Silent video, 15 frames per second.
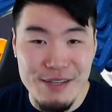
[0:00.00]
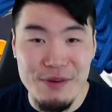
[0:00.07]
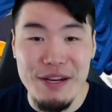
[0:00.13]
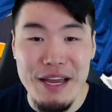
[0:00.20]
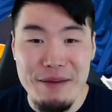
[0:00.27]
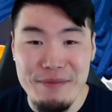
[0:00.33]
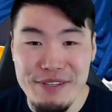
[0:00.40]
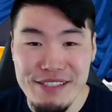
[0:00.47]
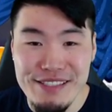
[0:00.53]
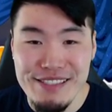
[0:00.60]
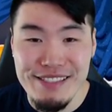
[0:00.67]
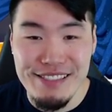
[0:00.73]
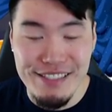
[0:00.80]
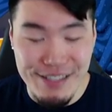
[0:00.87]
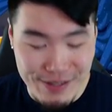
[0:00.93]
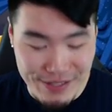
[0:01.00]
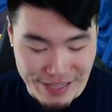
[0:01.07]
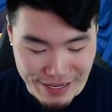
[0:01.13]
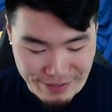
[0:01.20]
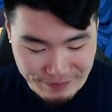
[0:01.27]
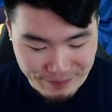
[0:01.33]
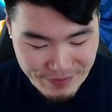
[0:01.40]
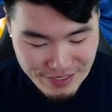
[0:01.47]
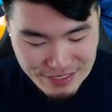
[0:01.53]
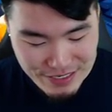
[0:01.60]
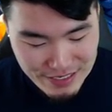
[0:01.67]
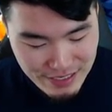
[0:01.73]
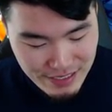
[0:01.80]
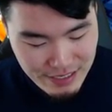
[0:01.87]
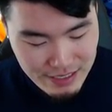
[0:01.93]
what happens. Okay,
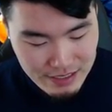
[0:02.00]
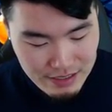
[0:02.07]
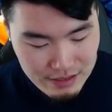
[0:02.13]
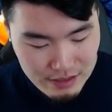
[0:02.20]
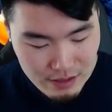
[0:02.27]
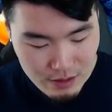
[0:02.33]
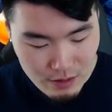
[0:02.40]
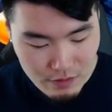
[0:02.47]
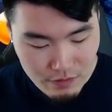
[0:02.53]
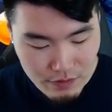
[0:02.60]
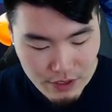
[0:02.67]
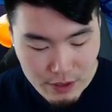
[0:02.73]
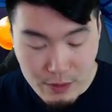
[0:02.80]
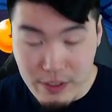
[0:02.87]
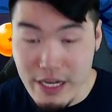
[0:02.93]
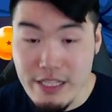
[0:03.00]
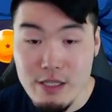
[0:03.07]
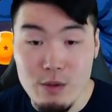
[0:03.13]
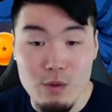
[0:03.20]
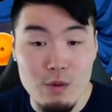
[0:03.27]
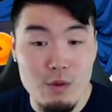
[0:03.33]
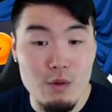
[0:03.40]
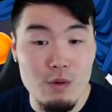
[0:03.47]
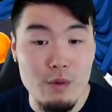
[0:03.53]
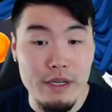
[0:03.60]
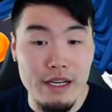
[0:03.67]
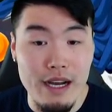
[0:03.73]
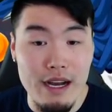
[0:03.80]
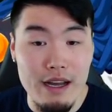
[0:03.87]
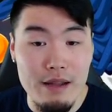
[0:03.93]
so first rotation, ooh, we
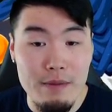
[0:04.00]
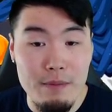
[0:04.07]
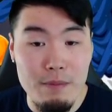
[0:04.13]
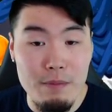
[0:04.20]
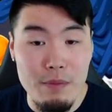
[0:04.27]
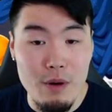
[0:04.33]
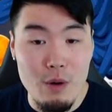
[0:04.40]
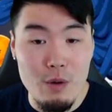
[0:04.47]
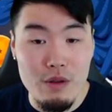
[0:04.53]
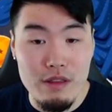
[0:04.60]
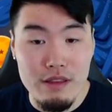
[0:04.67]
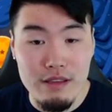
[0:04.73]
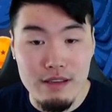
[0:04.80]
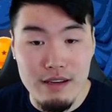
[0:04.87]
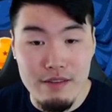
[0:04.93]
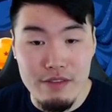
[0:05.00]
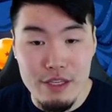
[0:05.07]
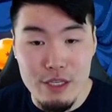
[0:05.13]
got both of the